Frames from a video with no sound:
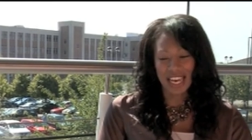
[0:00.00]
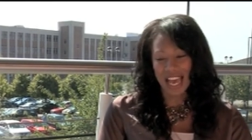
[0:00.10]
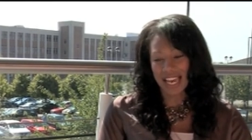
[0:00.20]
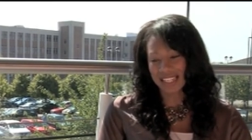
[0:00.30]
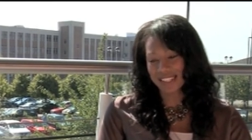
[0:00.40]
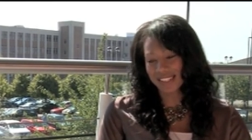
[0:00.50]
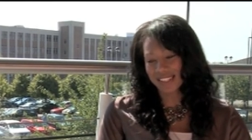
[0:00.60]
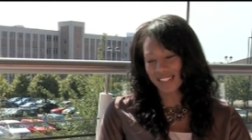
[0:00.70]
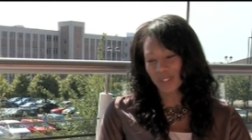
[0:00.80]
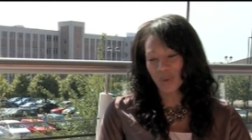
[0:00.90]
and
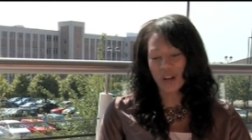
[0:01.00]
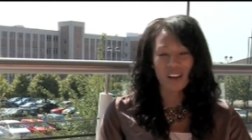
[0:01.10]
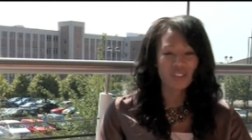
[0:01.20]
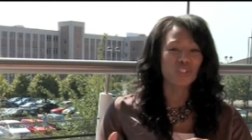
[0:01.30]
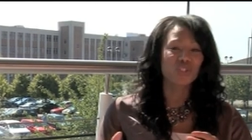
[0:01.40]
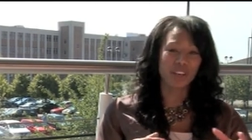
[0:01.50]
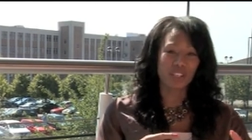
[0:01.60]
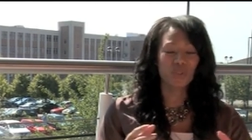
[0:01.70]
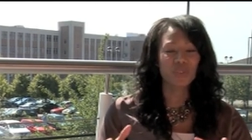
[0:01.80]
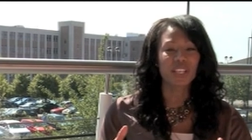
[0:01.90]
you can't
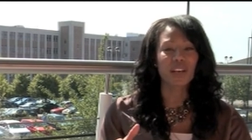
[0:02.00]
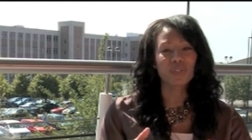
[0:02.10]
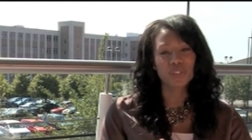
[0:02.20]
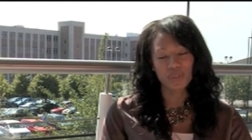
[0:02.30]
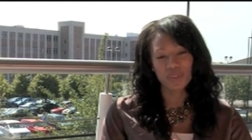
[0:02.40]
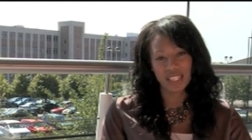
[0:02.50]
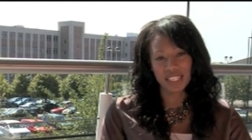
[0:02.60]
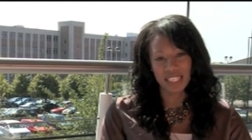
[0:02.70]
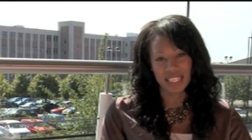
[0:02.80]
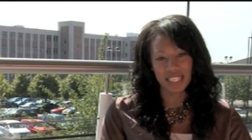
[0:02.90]
stretch yourself too
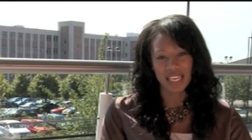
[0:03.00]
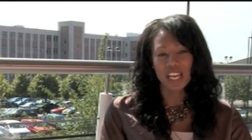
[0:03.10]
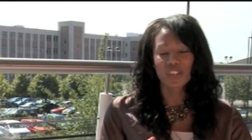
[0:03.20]
thinly.